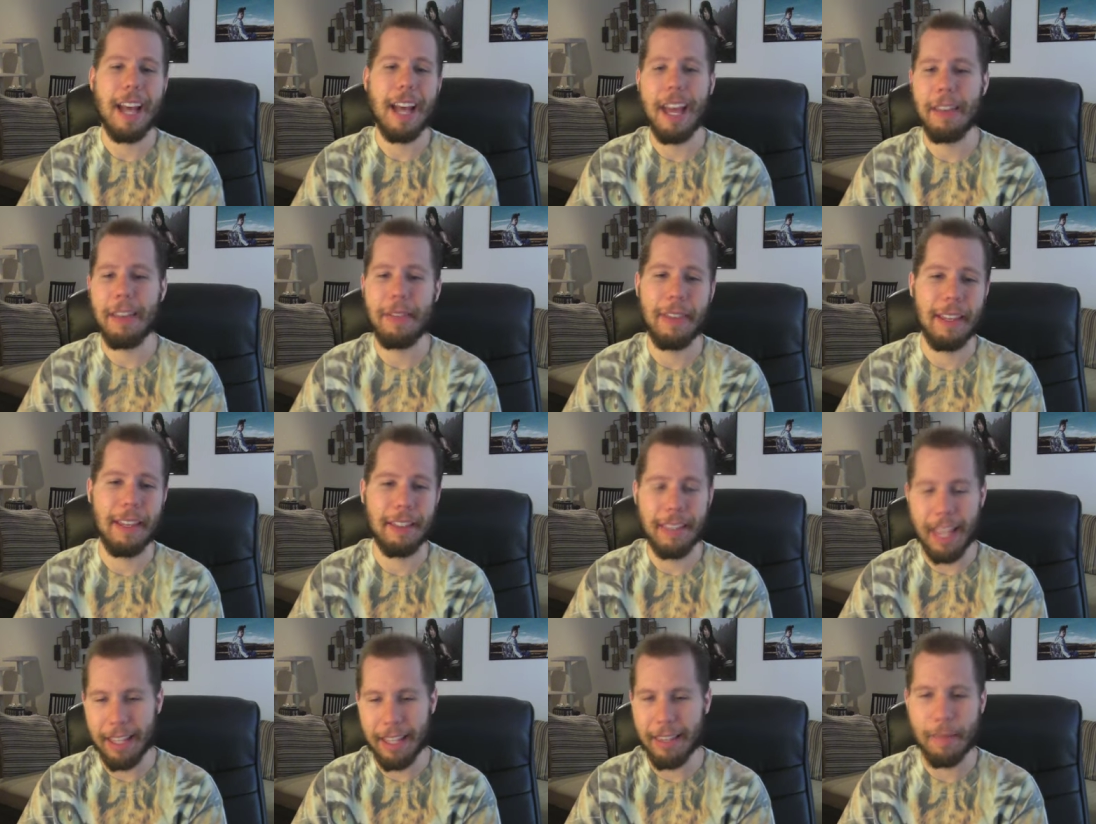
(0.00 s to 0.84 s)
I
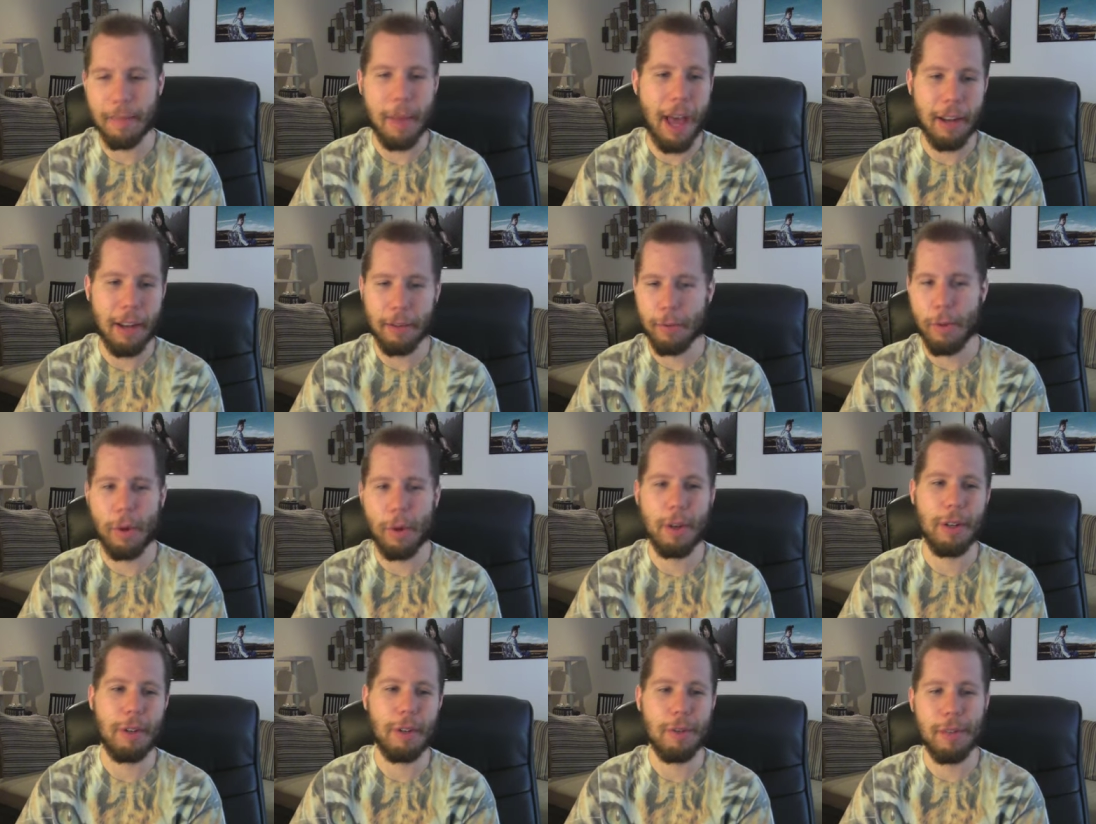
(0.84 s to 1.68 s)
think that the battle
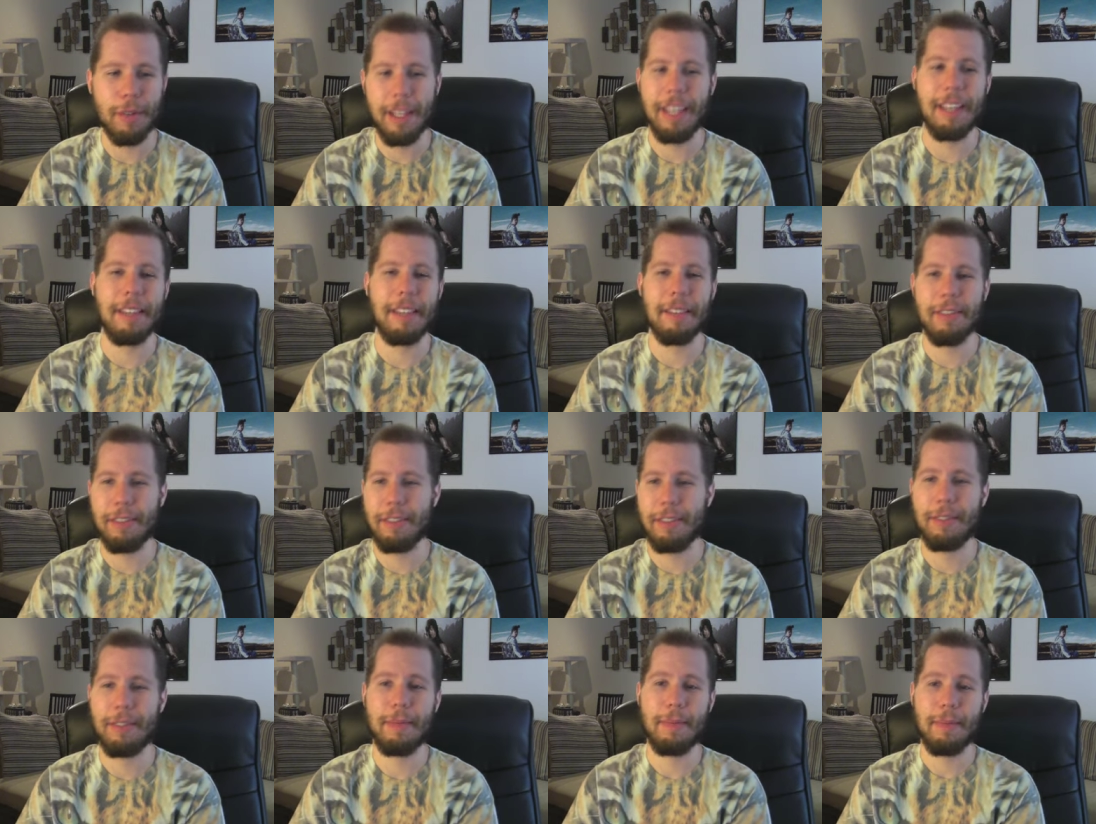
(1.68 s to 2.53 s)
royal
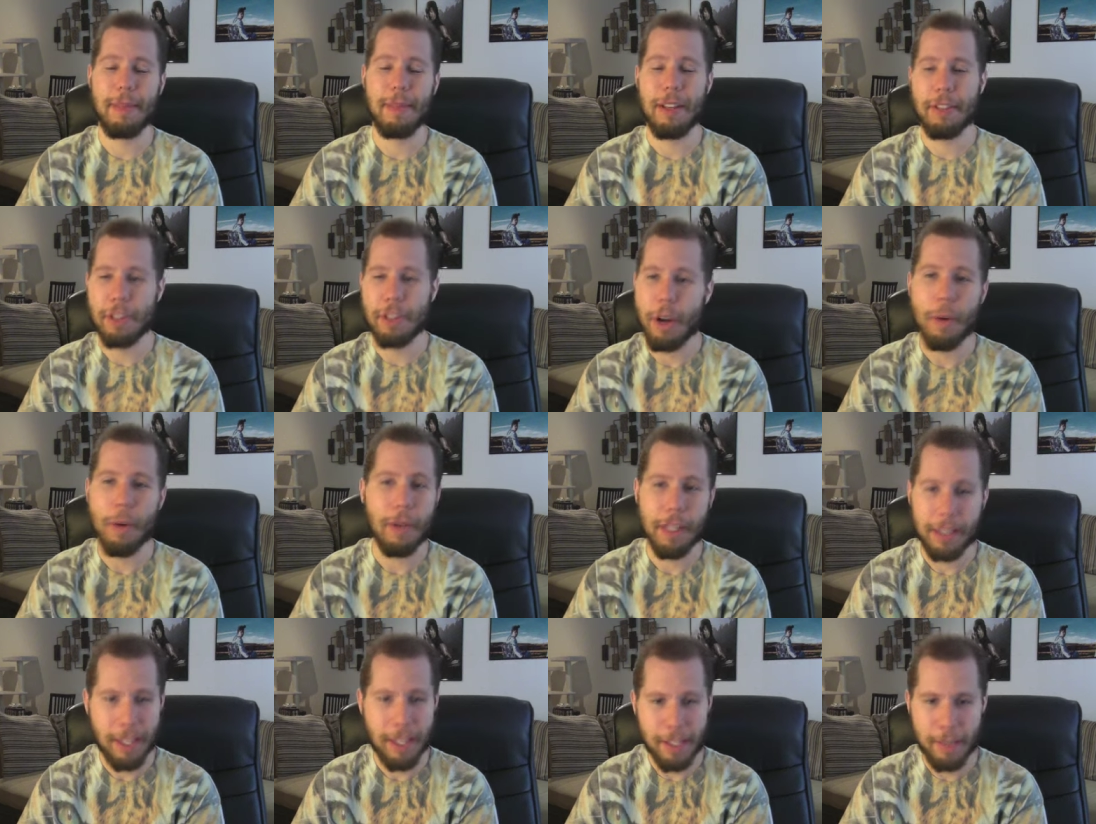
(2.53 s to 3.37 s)
is a
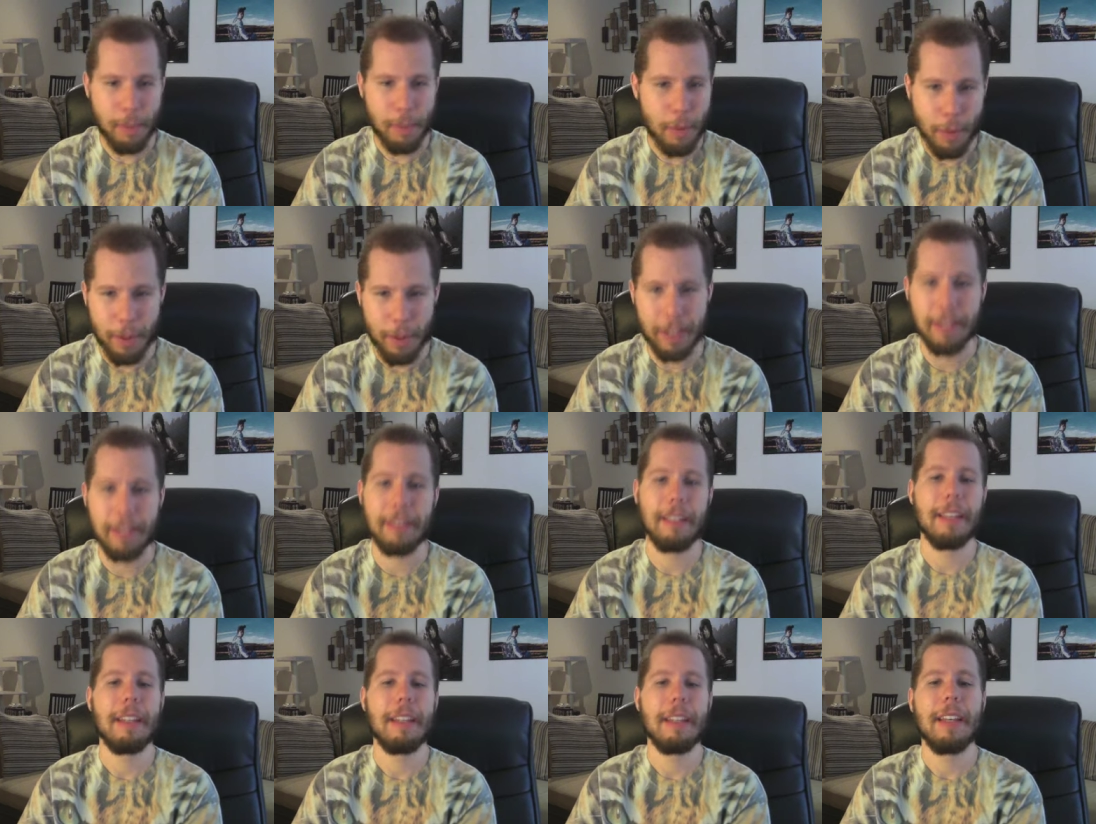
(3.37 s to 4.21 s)
joke at this
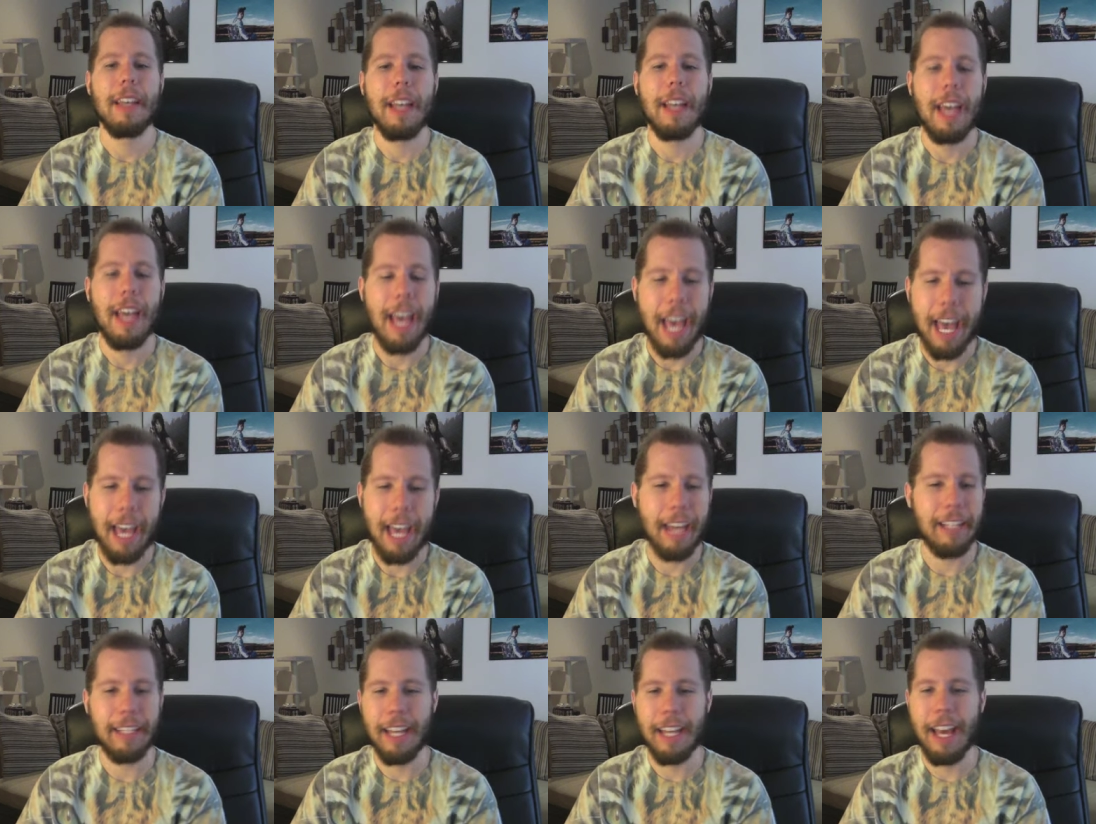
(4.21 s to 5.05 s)
point,
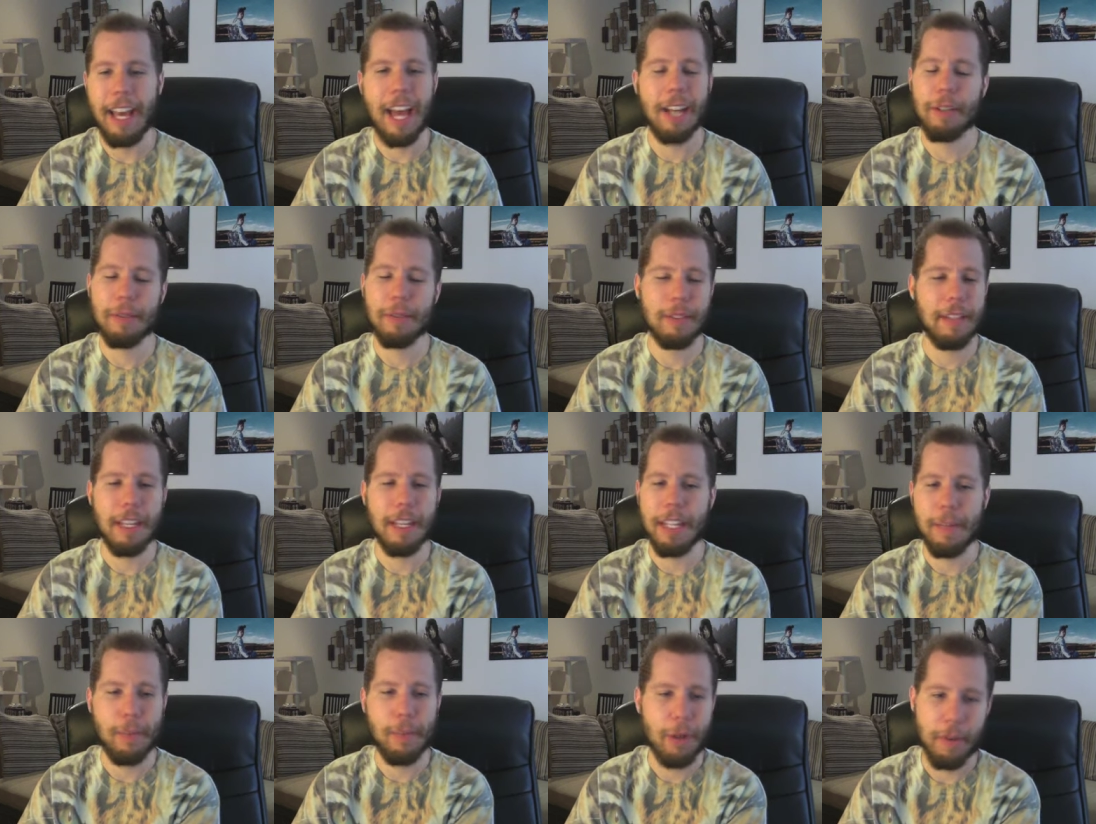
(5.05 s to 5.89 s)
and uh, I don't see
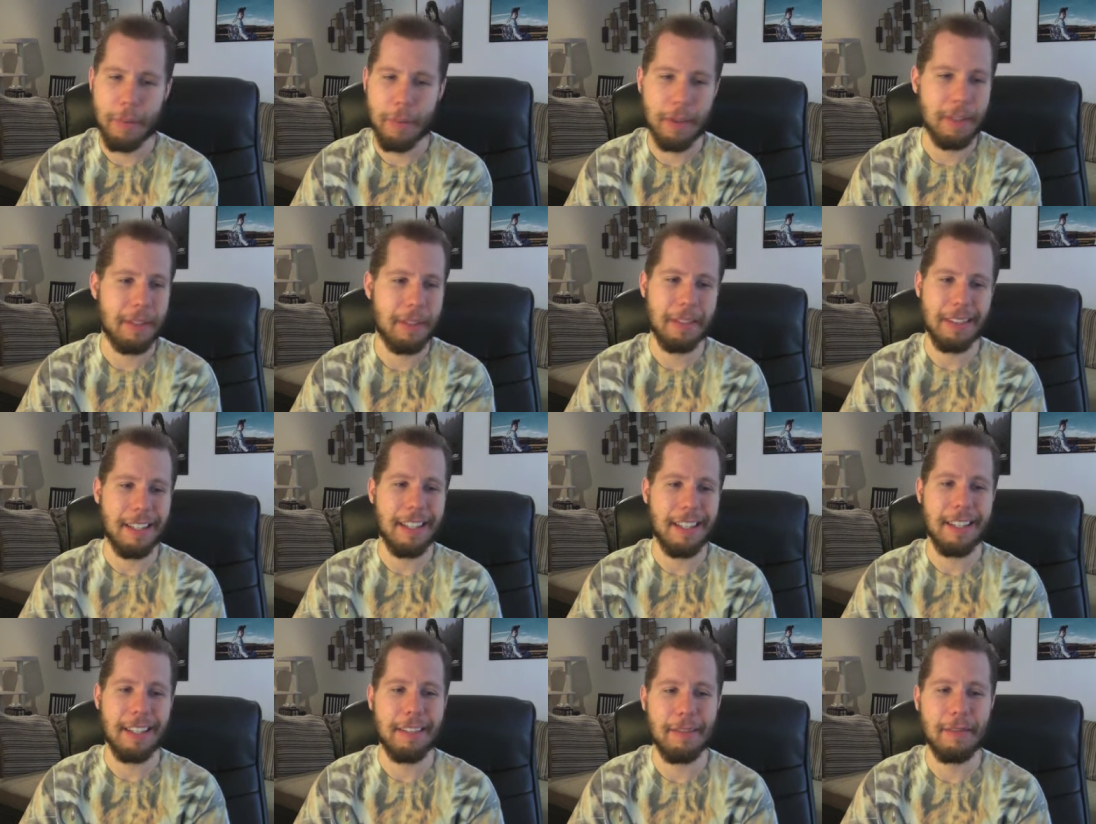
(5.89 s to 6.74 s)
any purpose
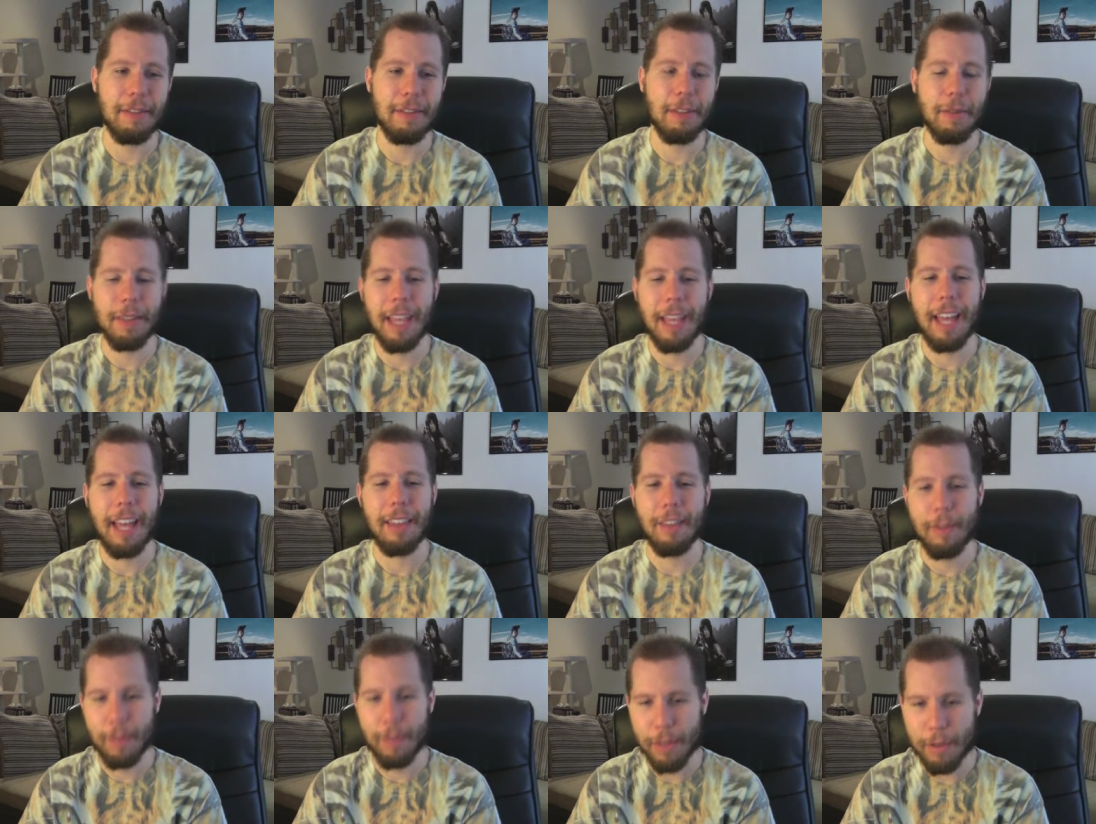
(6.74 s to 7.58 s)
in doing that
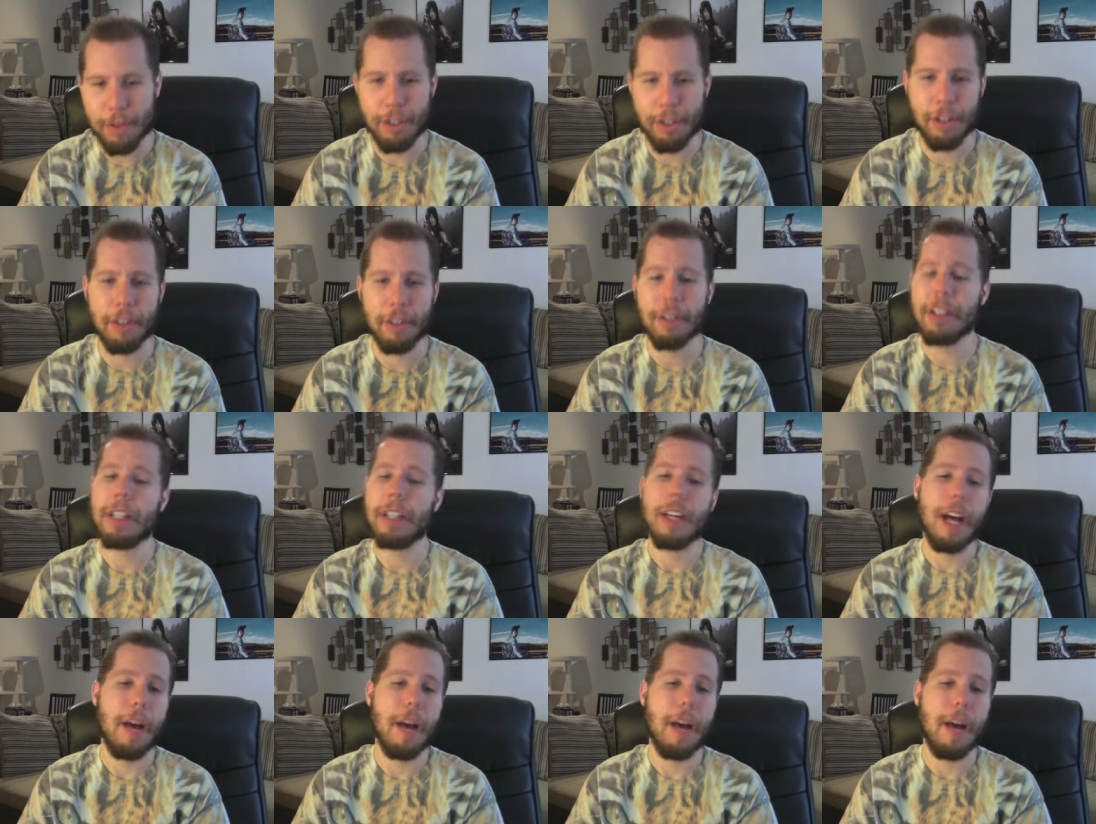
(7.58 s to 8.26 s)
in the future.